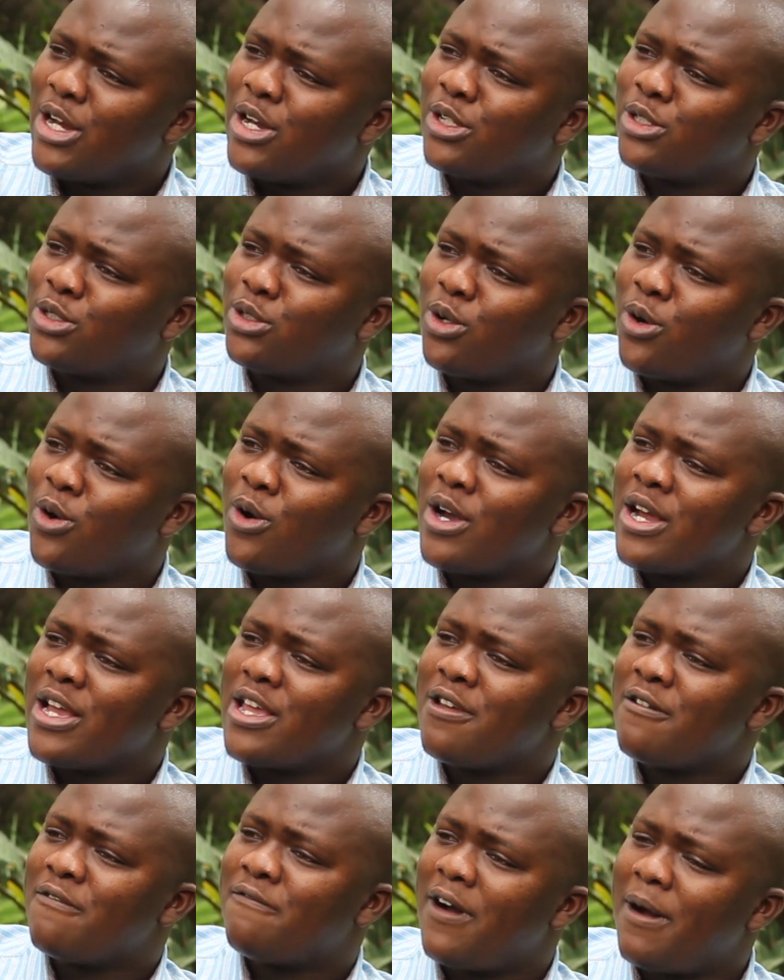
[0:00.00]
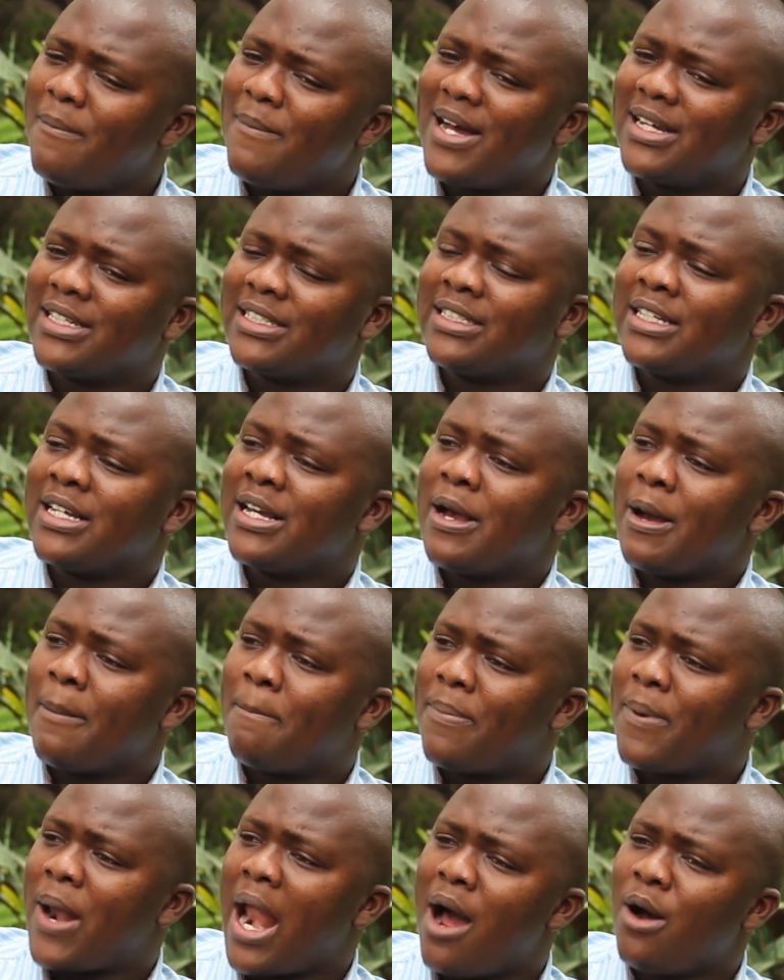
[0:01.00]
So if farmers
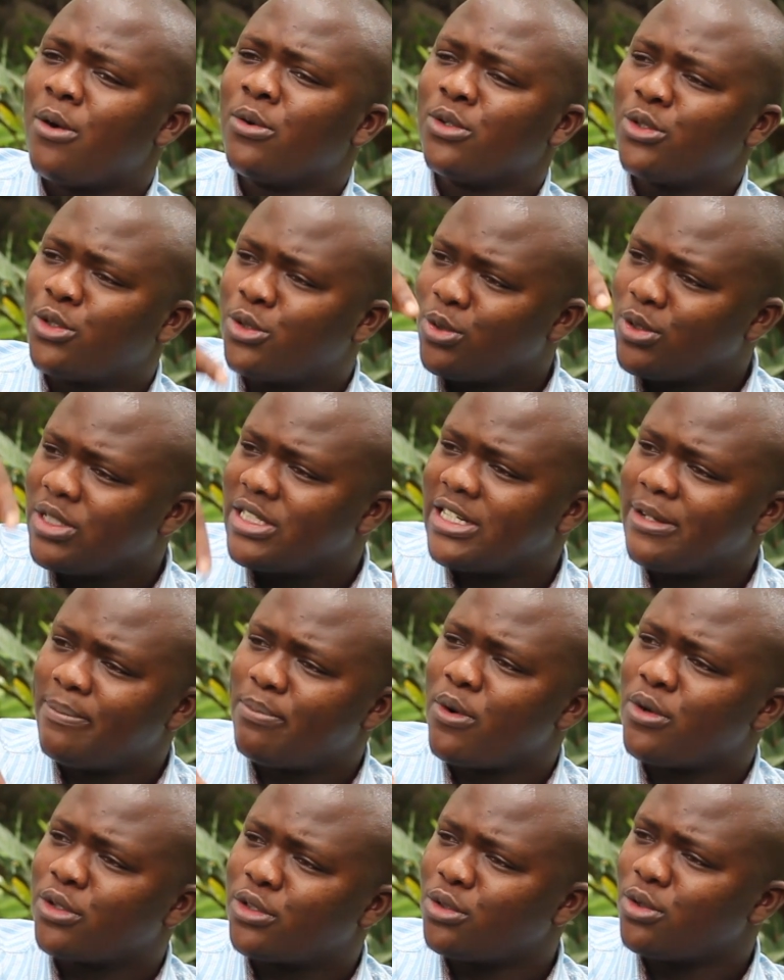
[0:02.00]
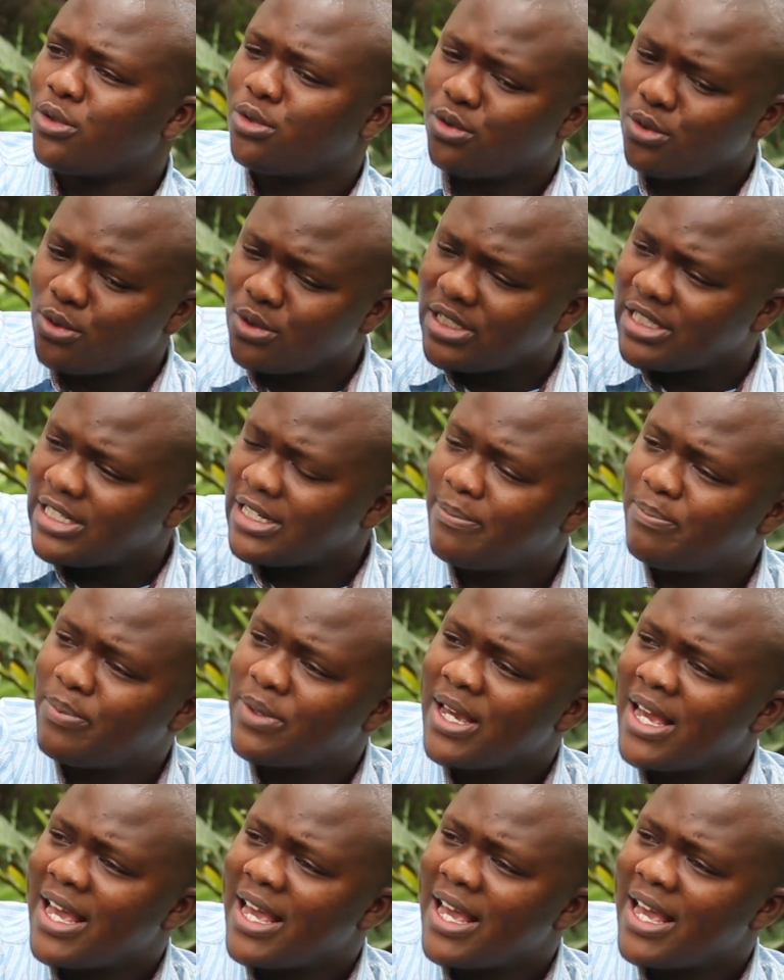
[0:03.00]
plow too deep or sow too deep,